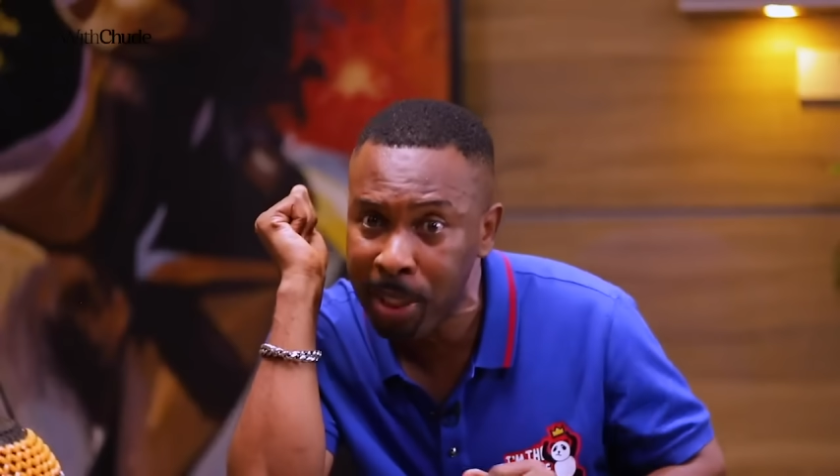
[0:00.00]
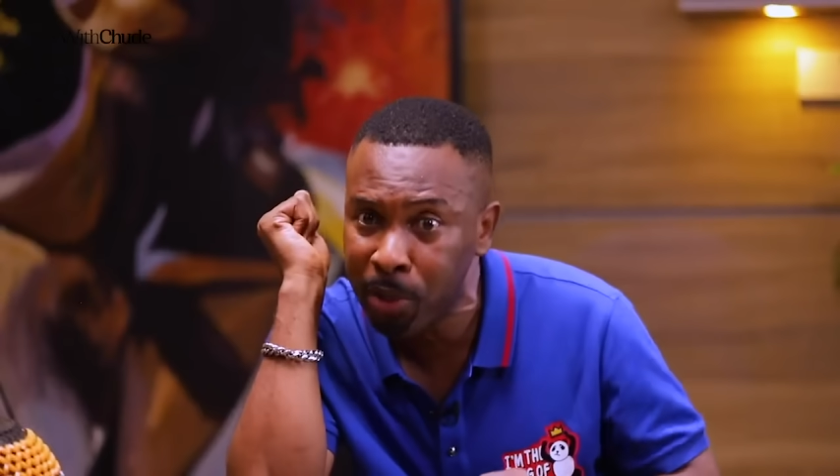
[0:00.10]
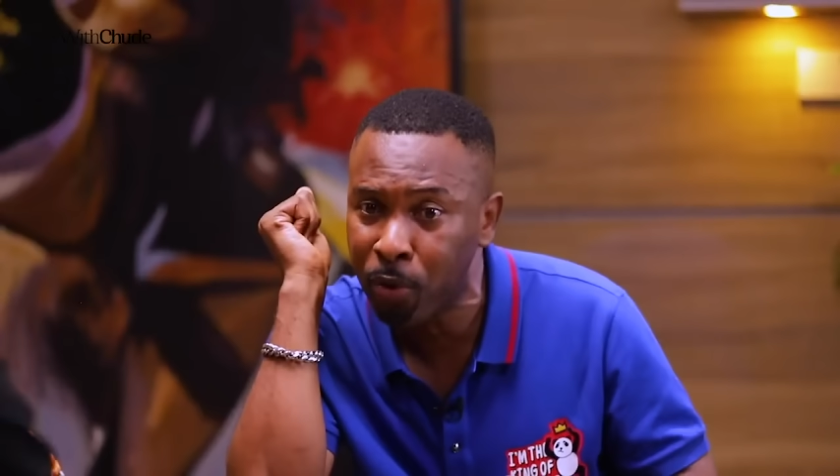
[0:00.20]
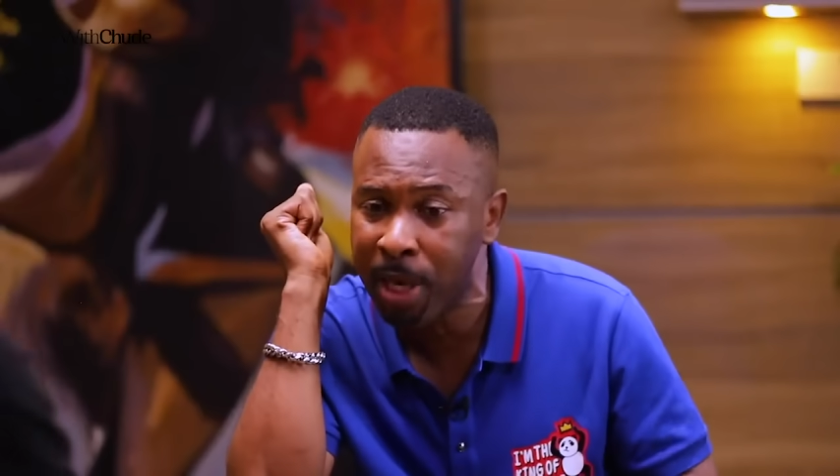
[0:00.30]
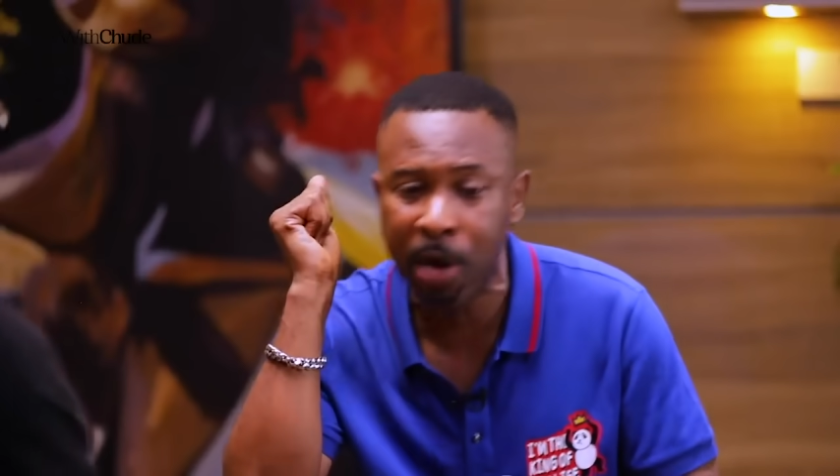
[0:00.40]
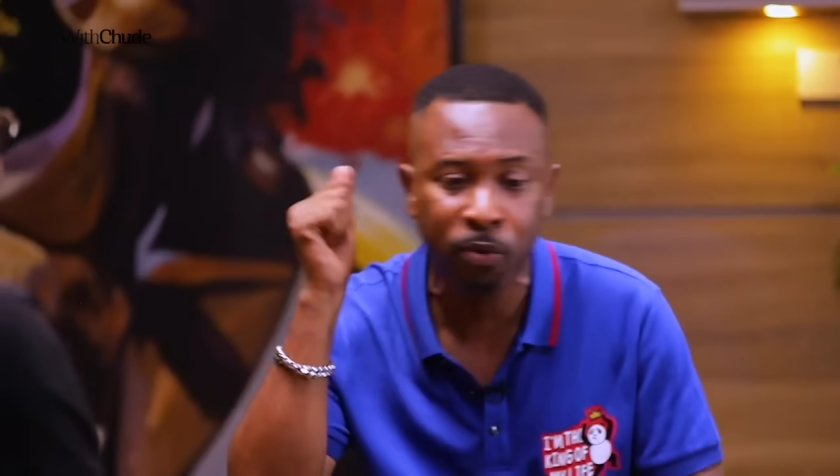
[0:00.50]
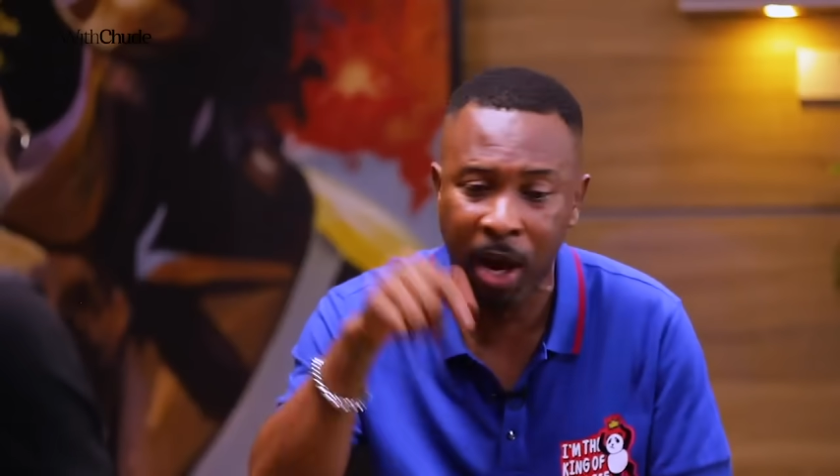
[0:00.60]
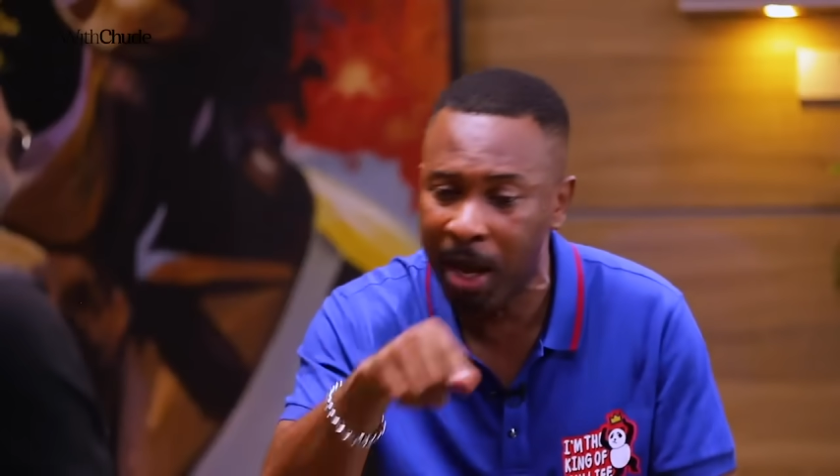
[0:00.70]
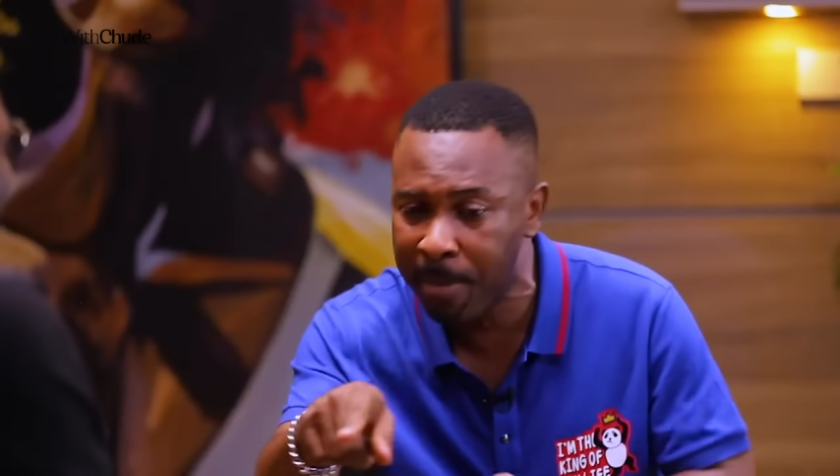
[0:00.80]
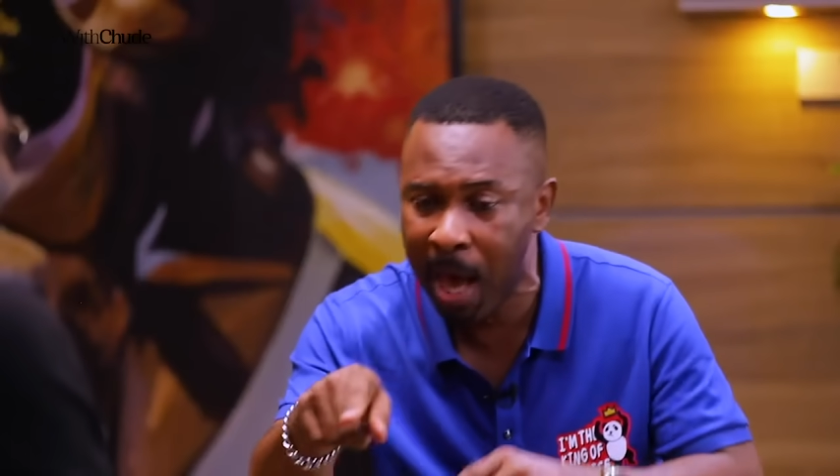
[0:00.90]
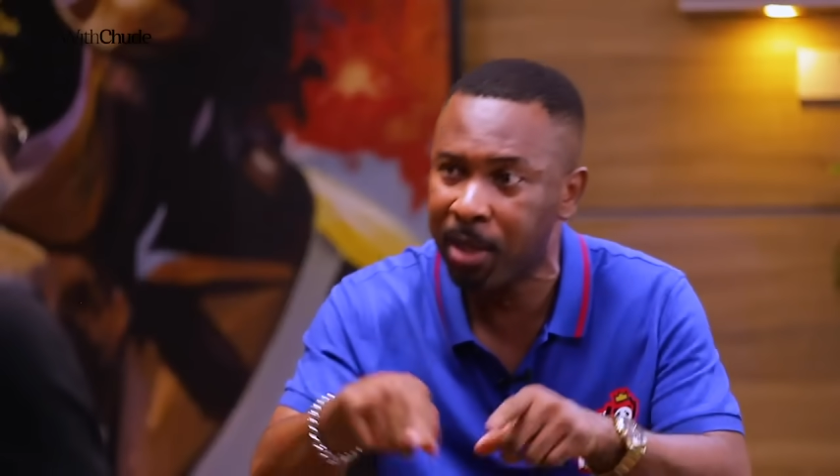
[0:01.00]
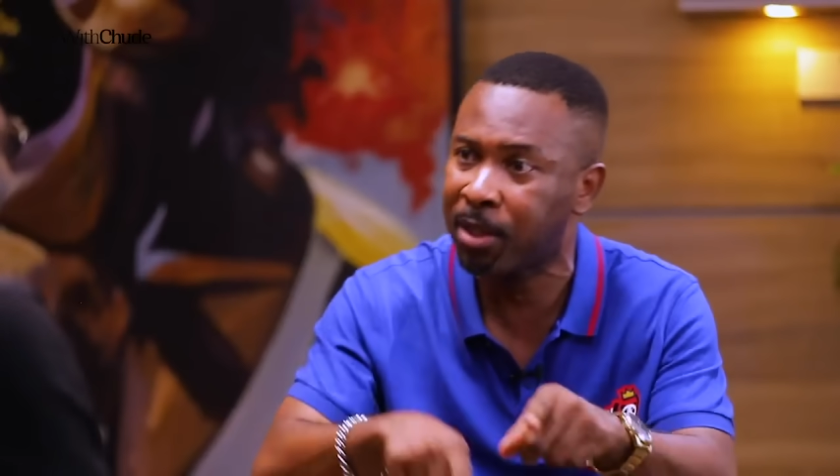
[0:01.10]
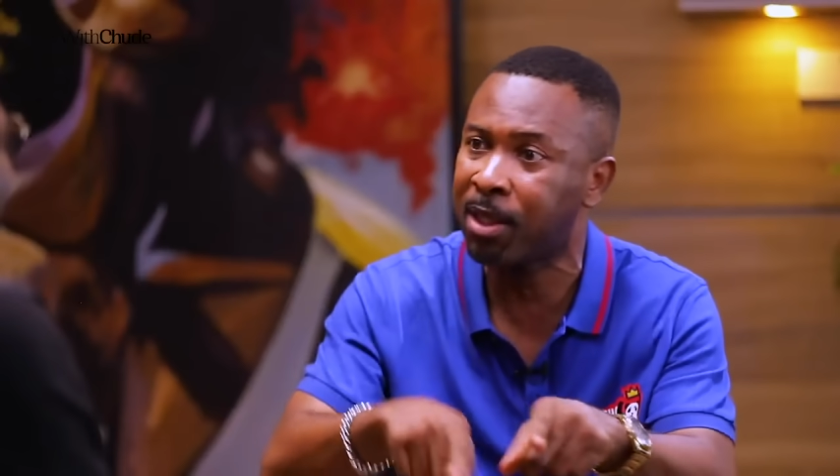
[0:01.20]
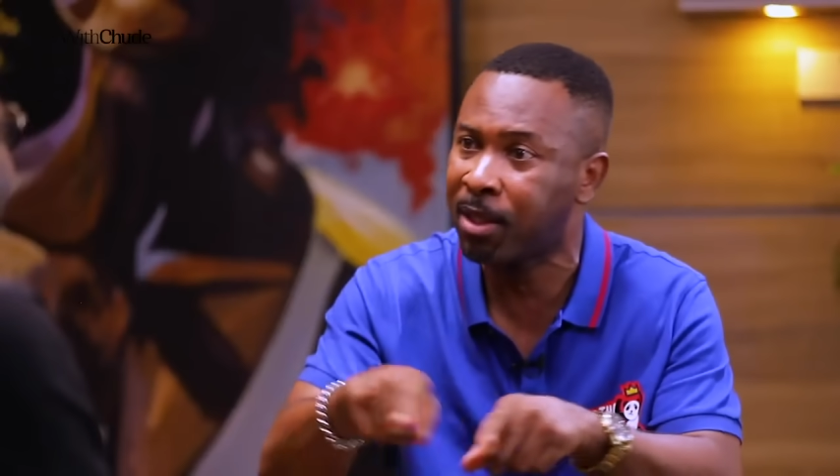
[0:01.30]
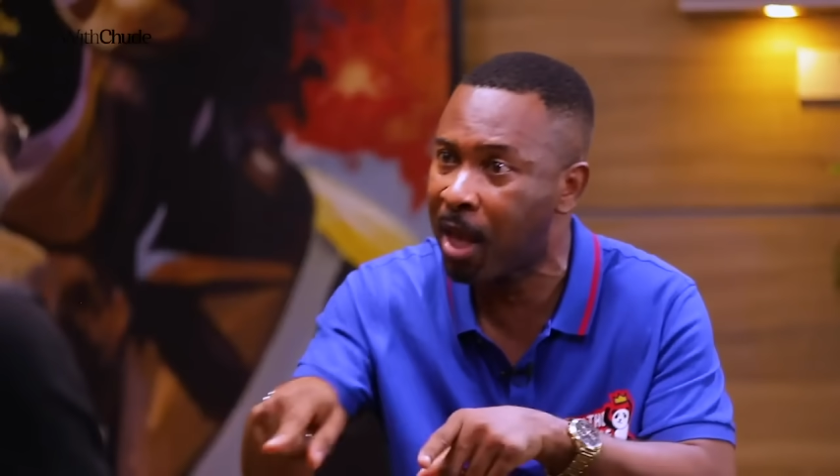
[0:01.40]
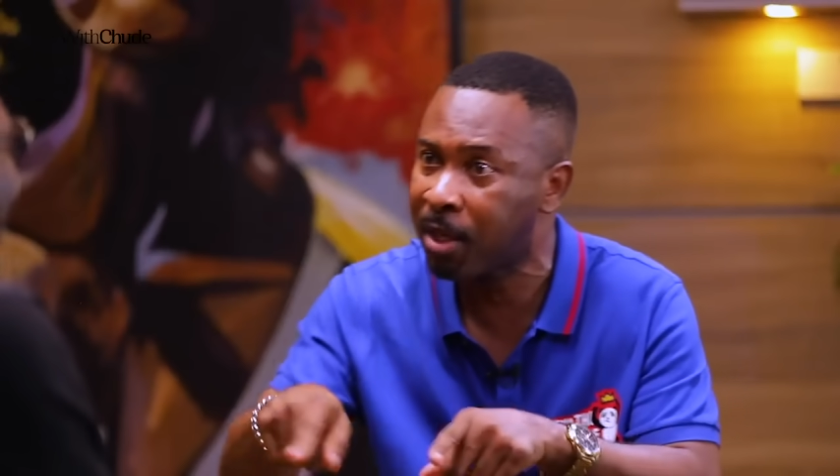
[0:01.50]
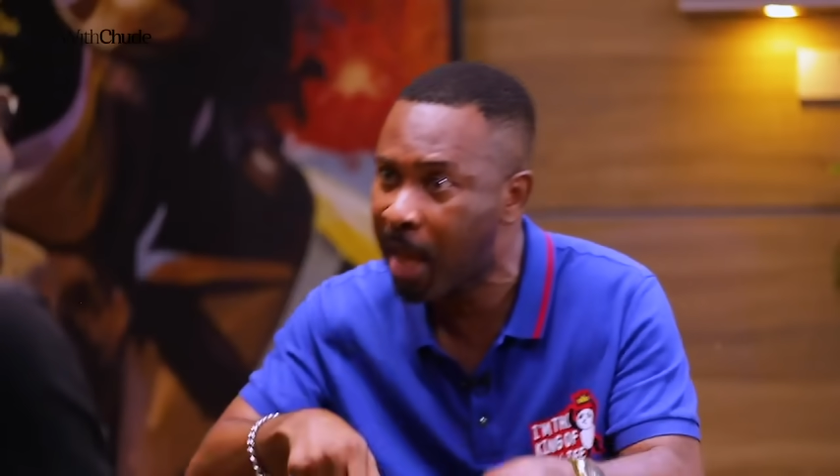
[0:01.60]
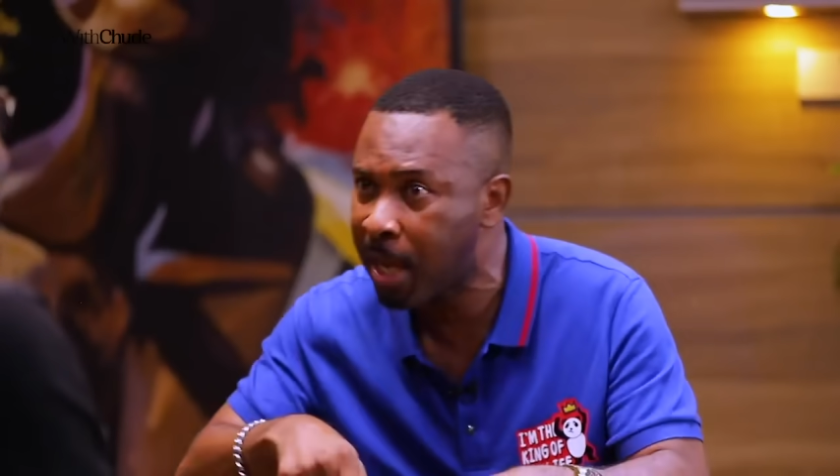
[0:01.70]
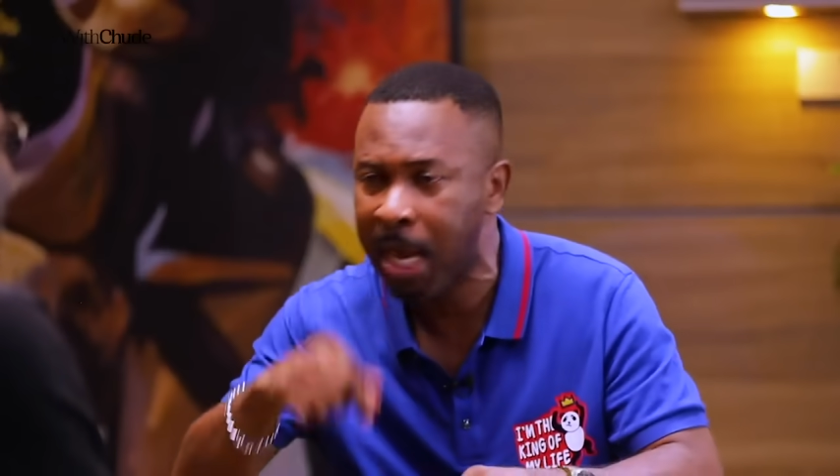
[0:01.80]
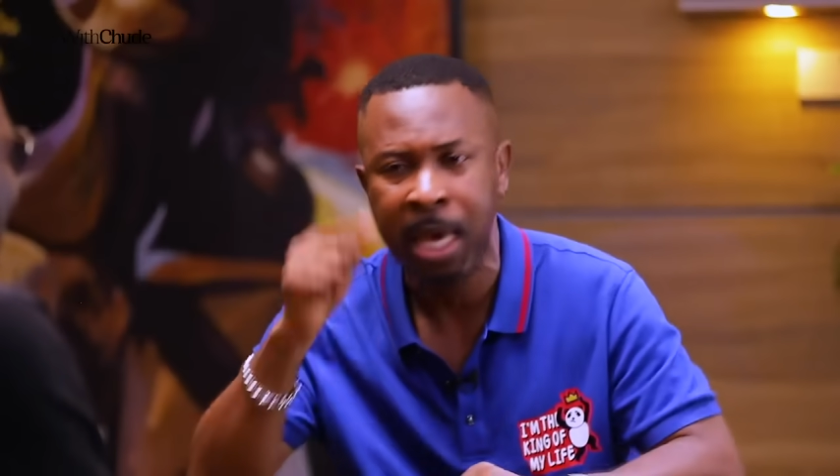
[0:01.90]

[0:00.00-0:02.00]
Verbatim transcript: waiting to hear Ruggedman, this, then, then.